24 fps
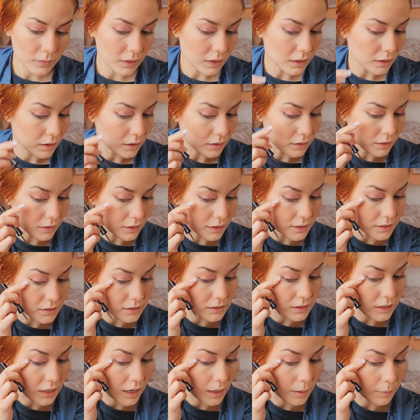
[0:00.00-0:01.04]
this
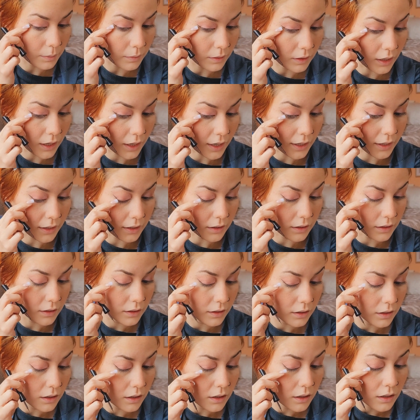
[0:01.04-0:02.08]
top line
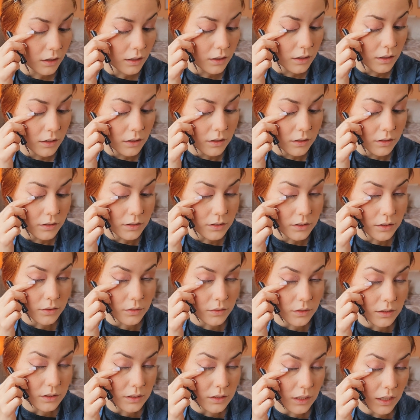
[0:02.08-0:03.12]
to
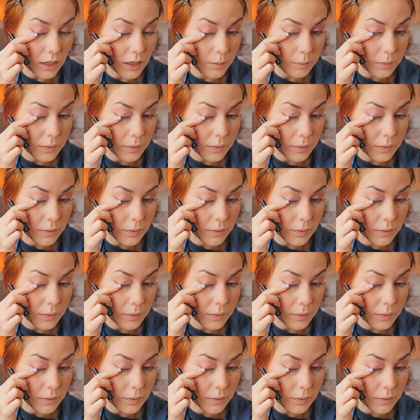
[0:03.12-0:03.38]
the top